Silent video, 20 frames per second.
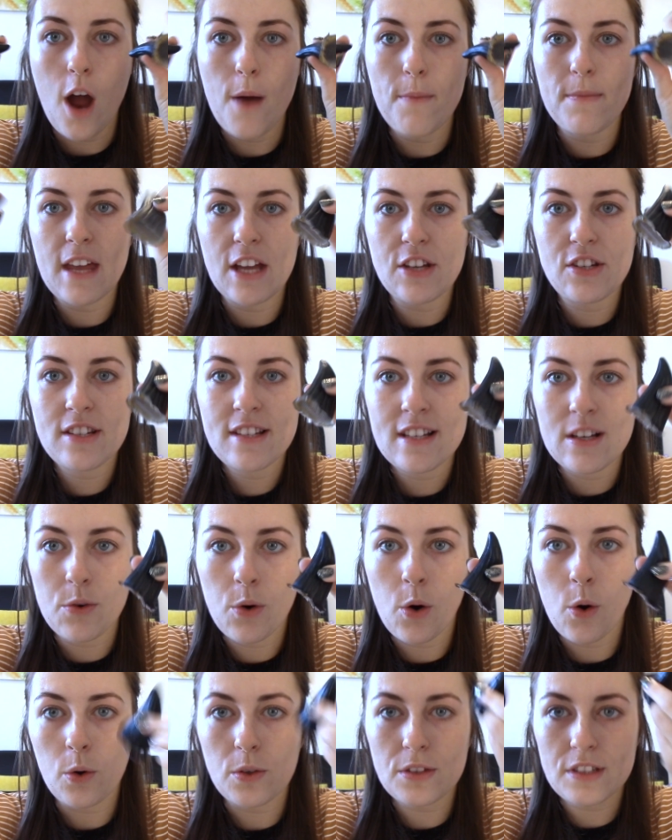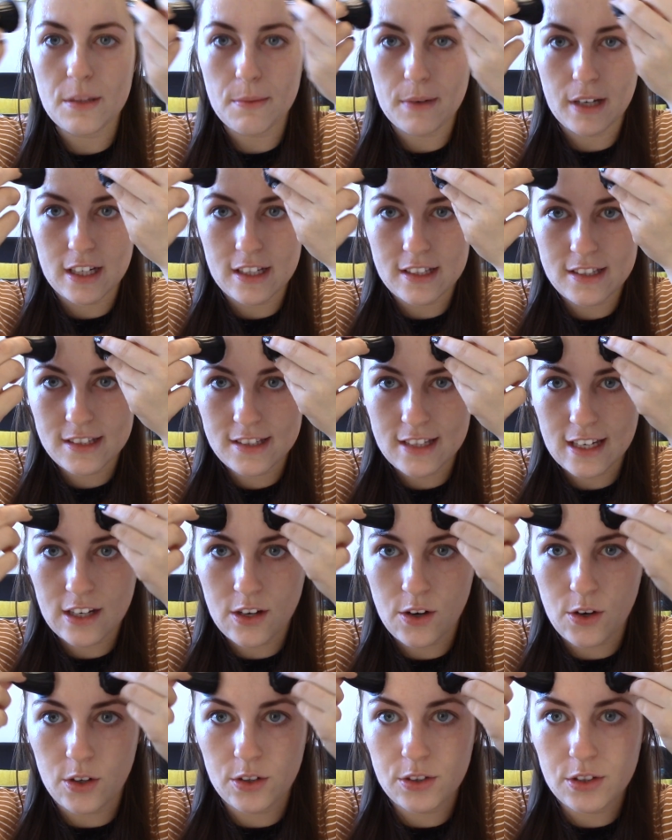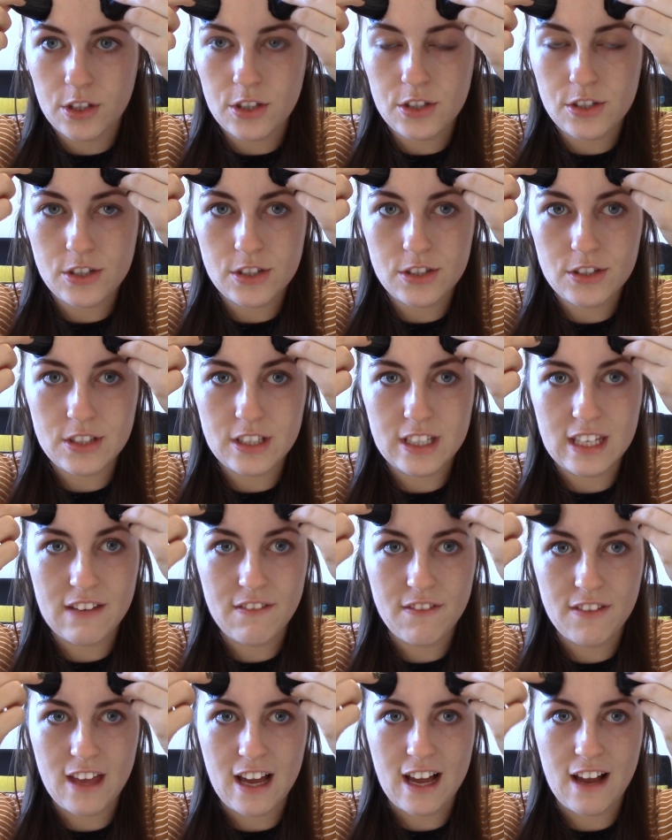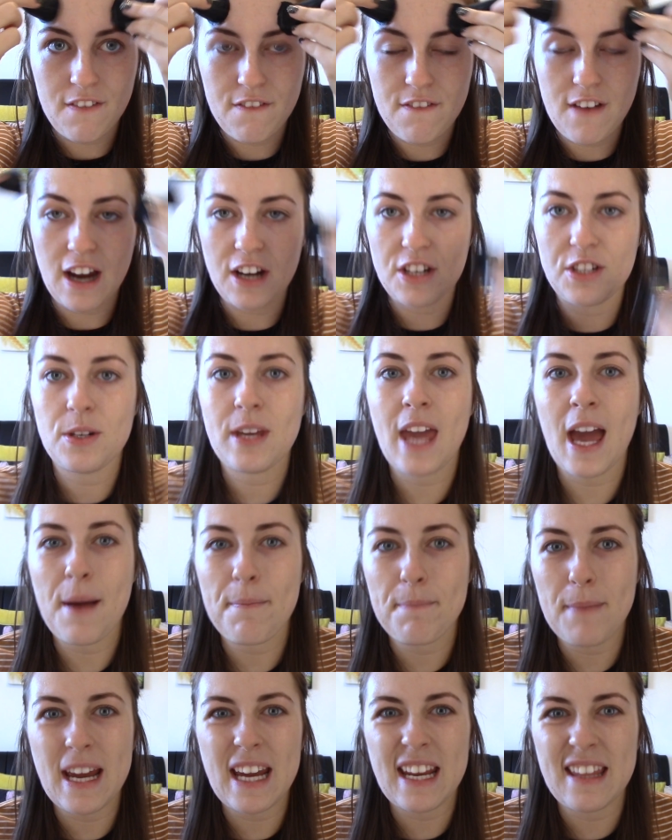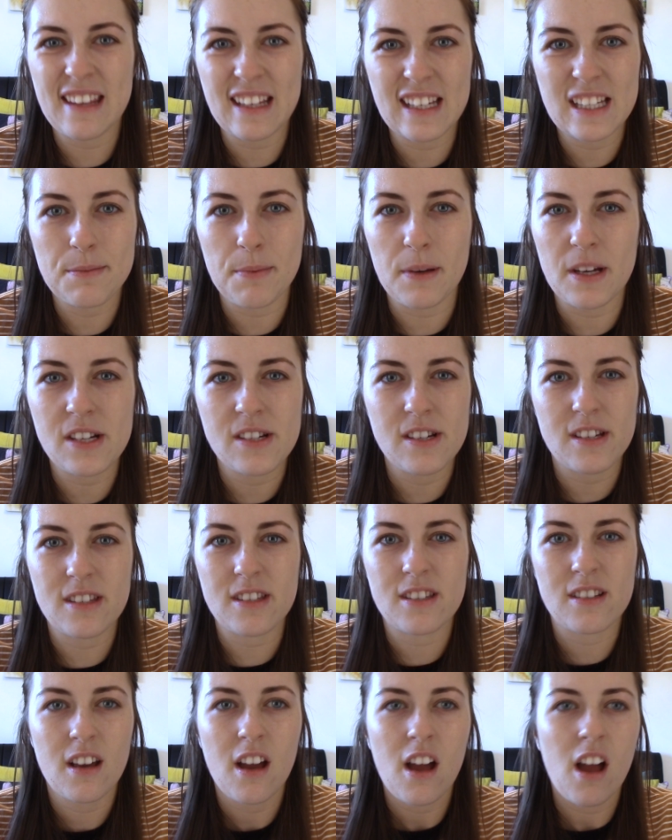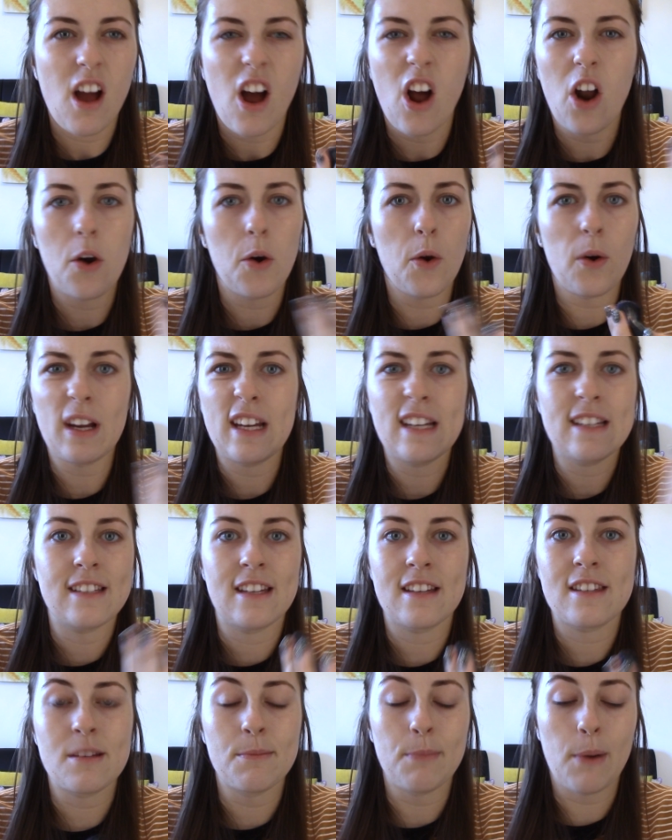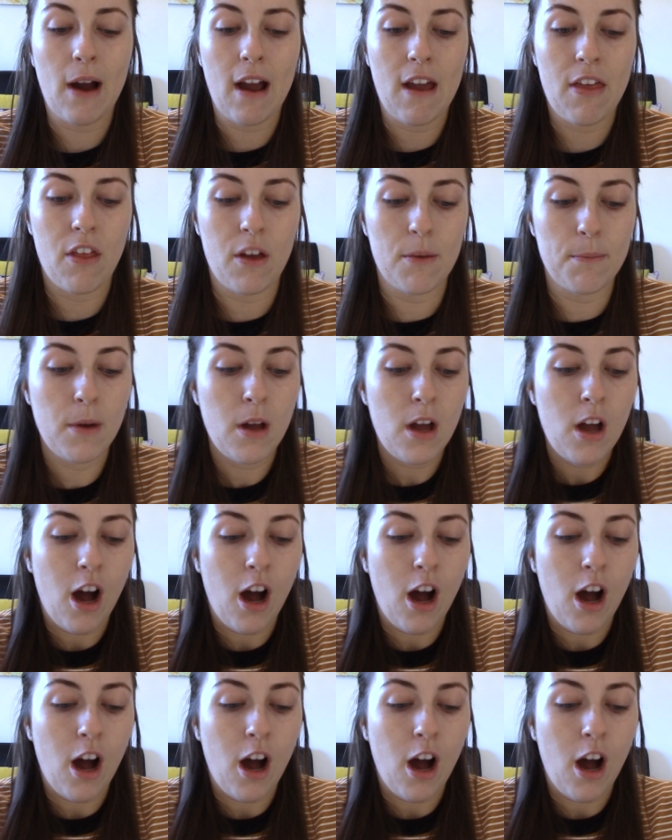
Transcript: They're just little horns that we're going to stick on just to give that effect. You can make these, but it's just a lot easier to buy them.